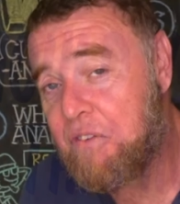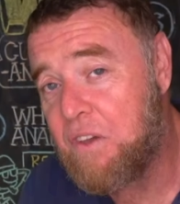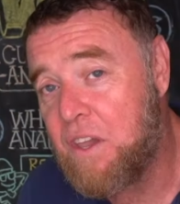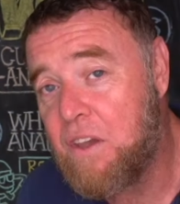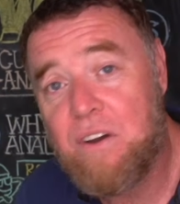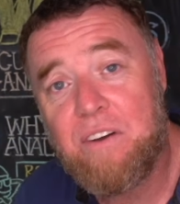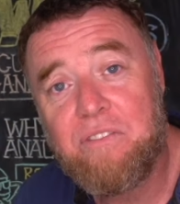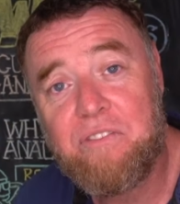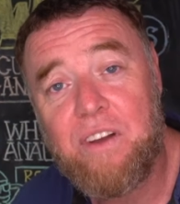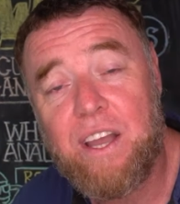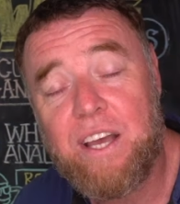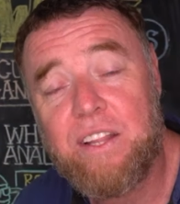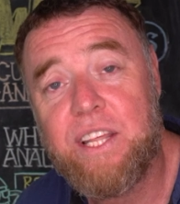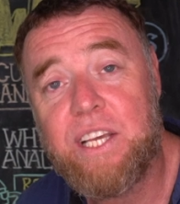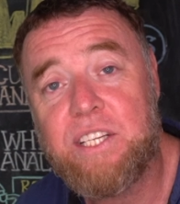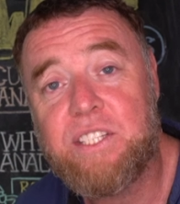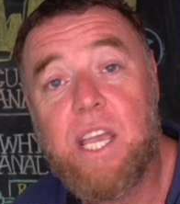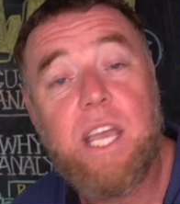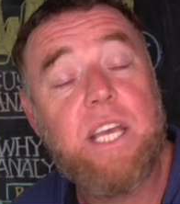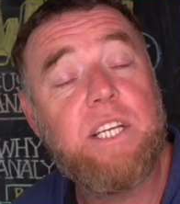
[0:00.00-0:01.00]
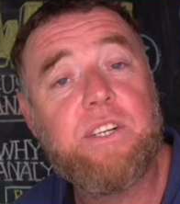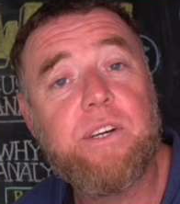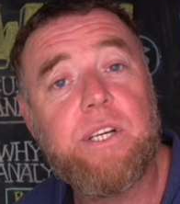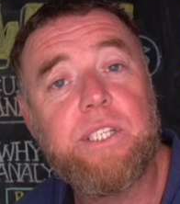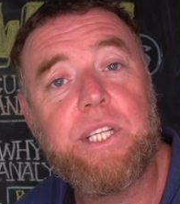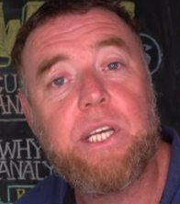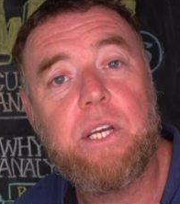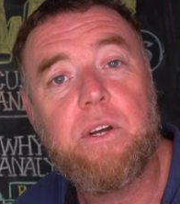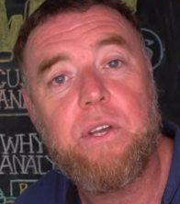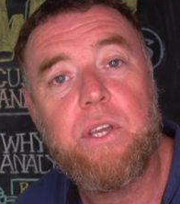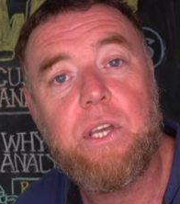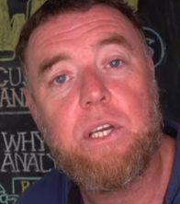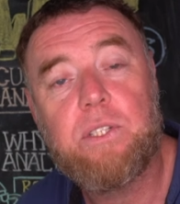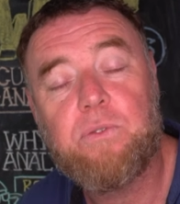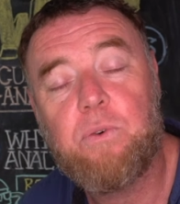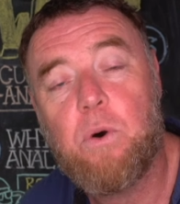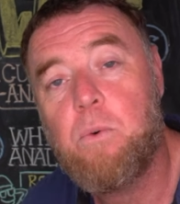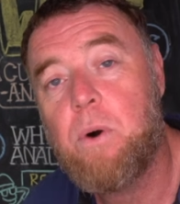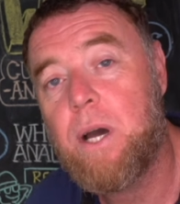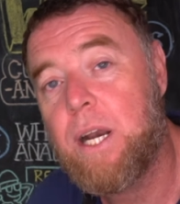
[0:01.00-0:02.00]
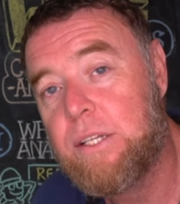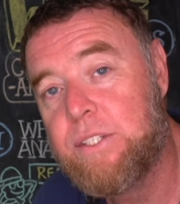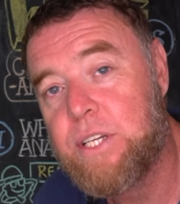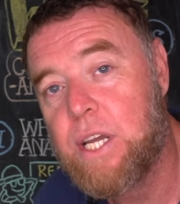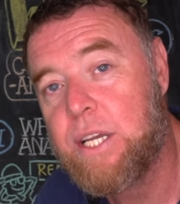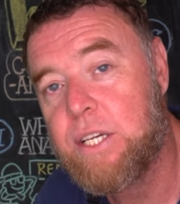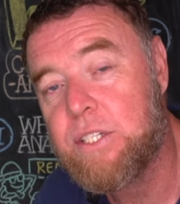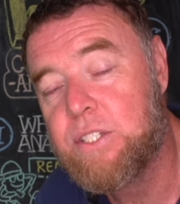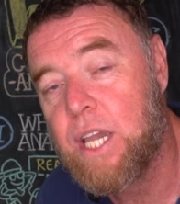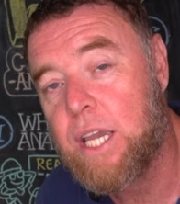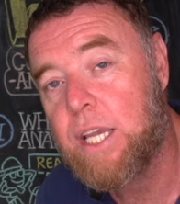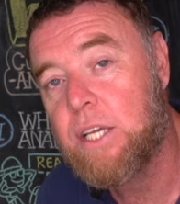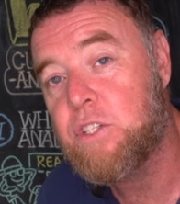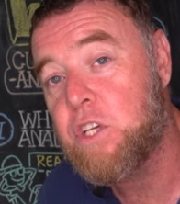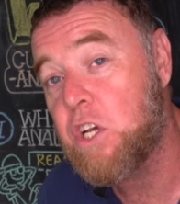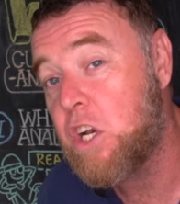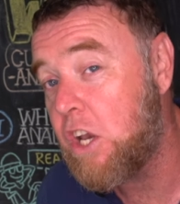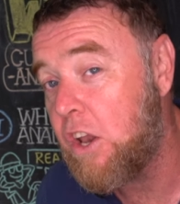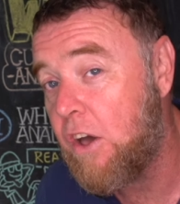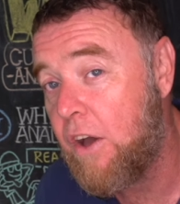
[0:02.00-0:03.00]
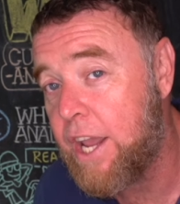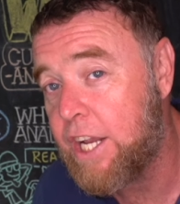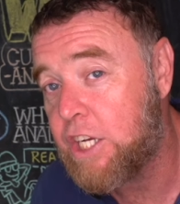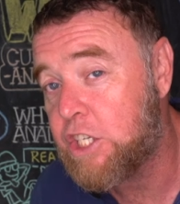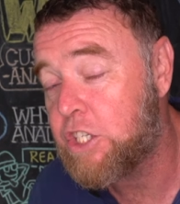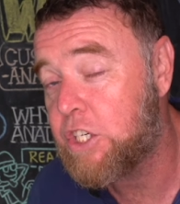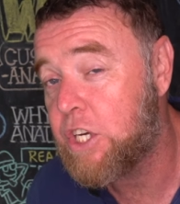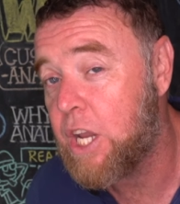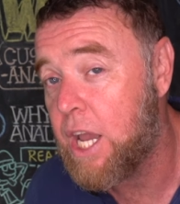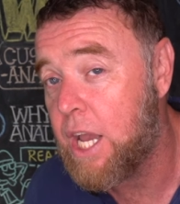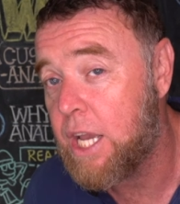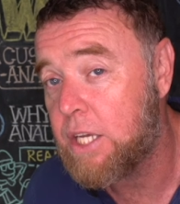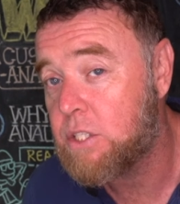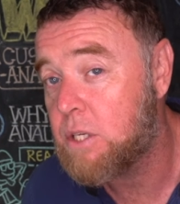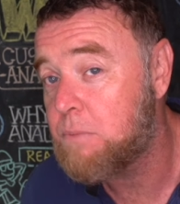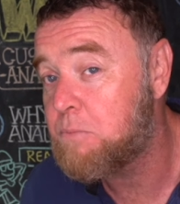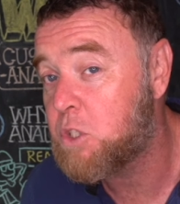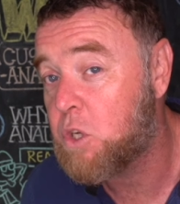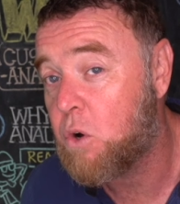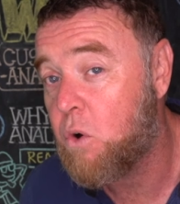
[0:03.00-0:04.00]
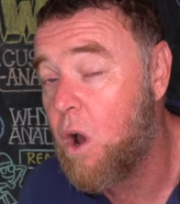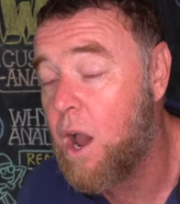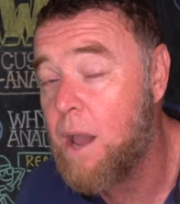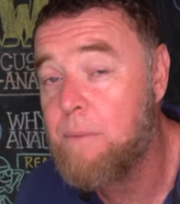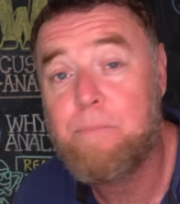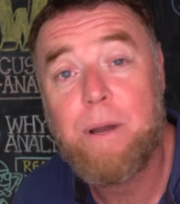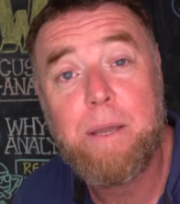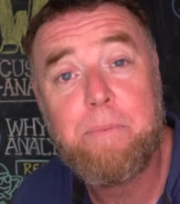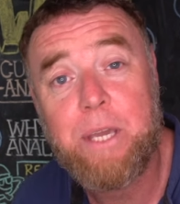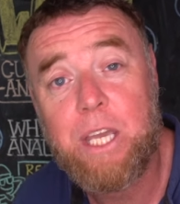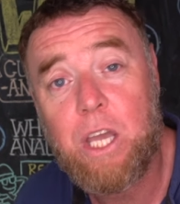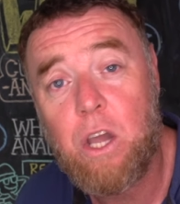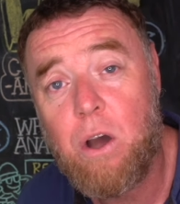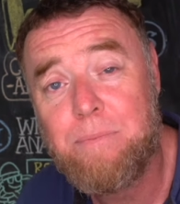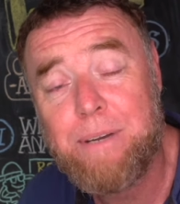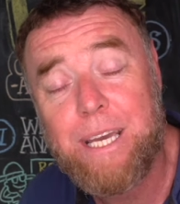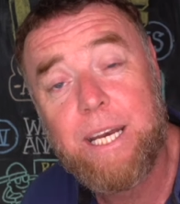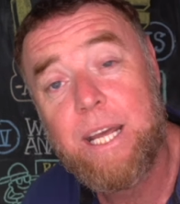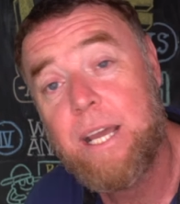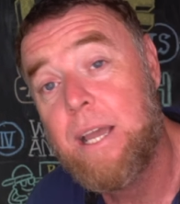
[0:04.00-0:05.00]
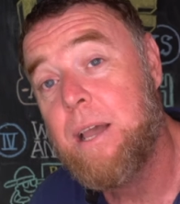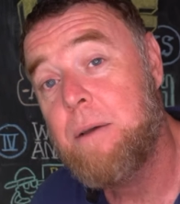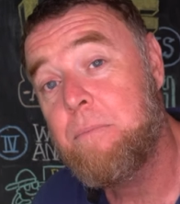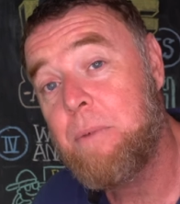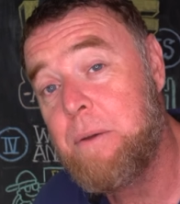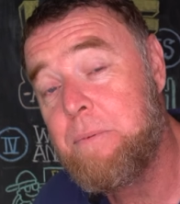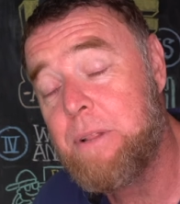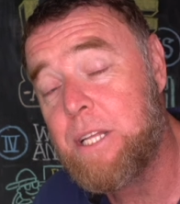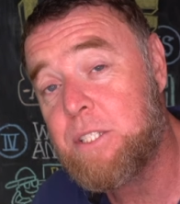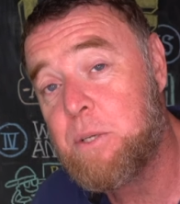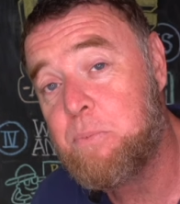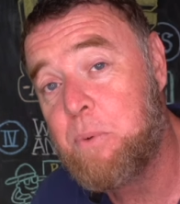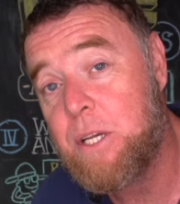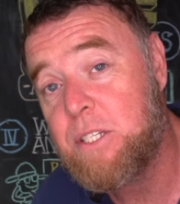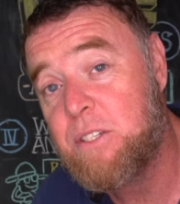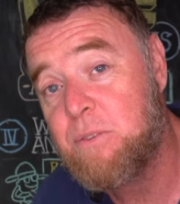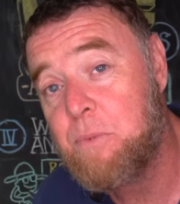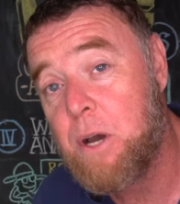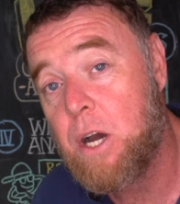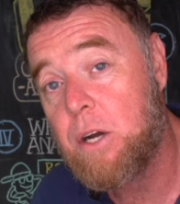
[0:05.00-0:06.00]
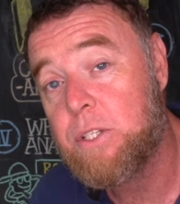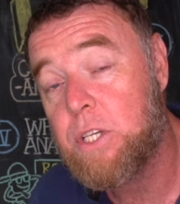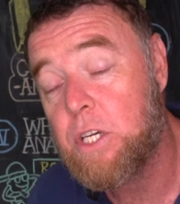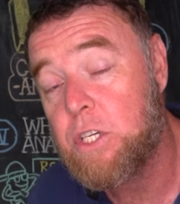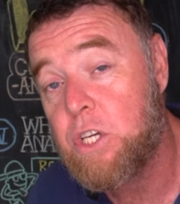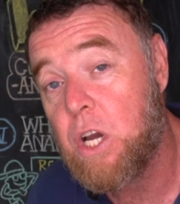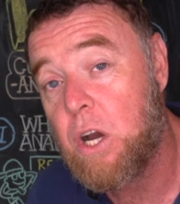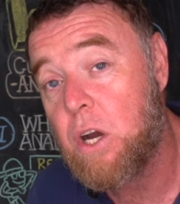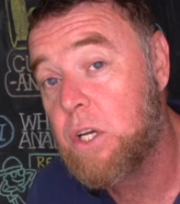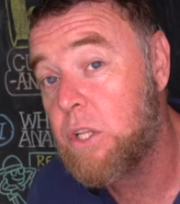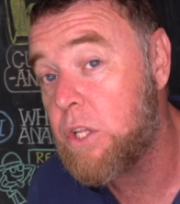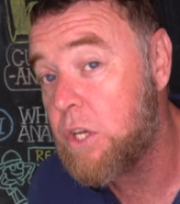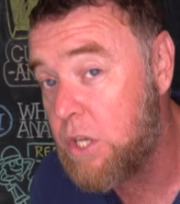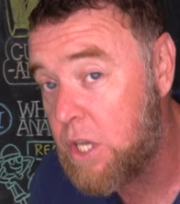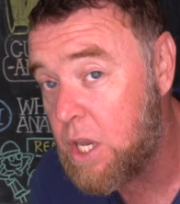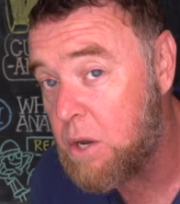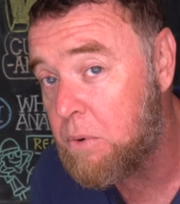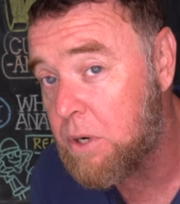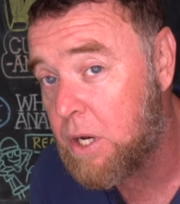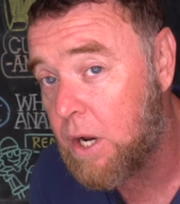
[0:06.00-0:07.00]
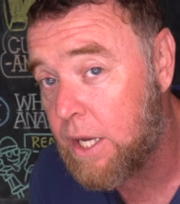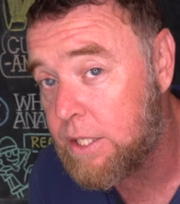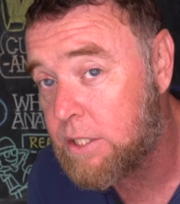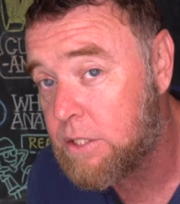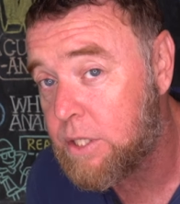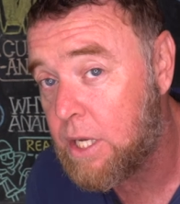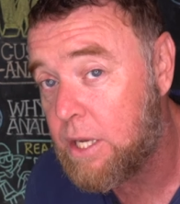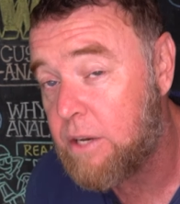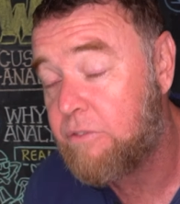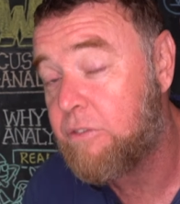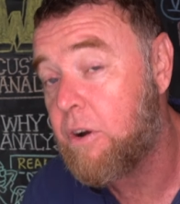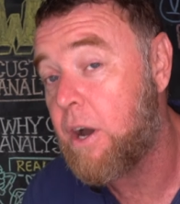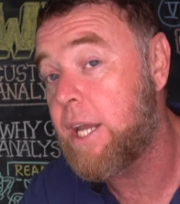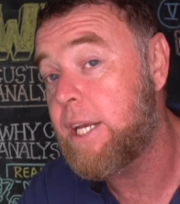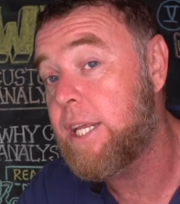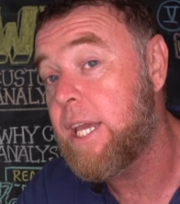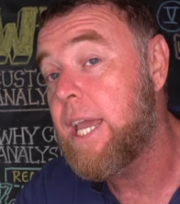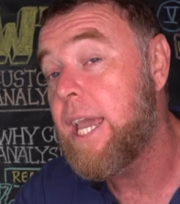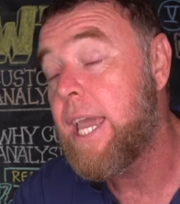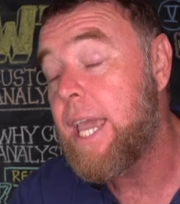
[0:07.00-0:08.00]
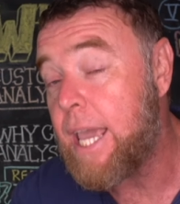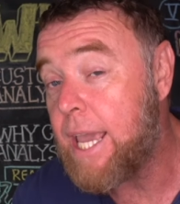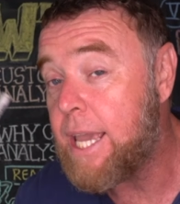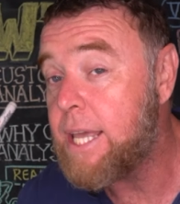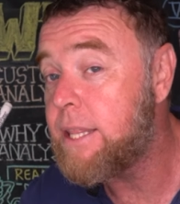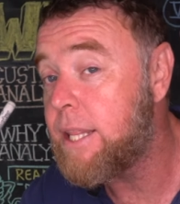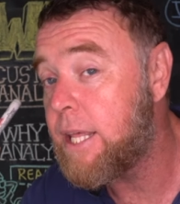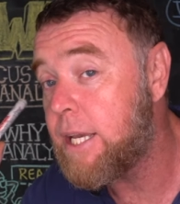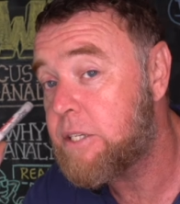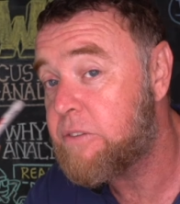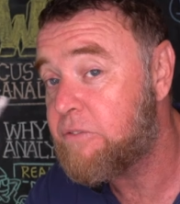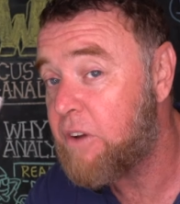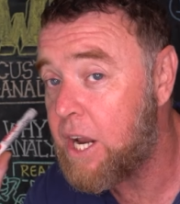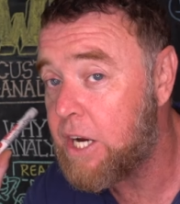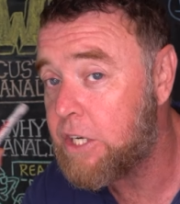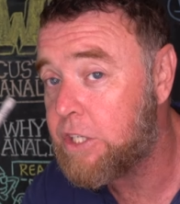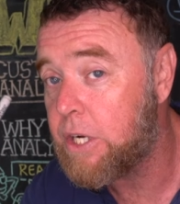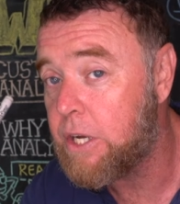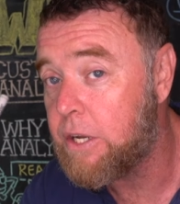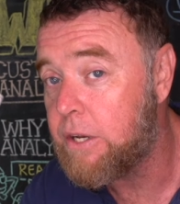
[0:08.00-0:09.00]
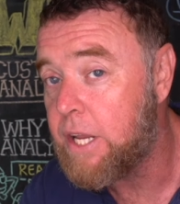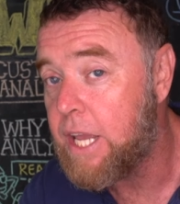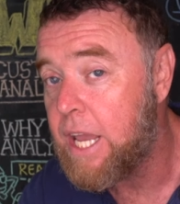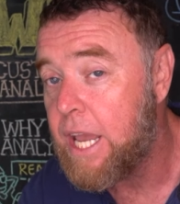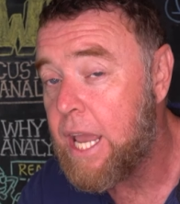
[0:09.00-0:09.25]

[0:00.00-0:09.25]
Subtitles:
you have found this interesting or useful, why not take a second to like, share, subscribe, maybe comment. Maybe there's a piece of marketing jargon that you would like to see defined in this fashion.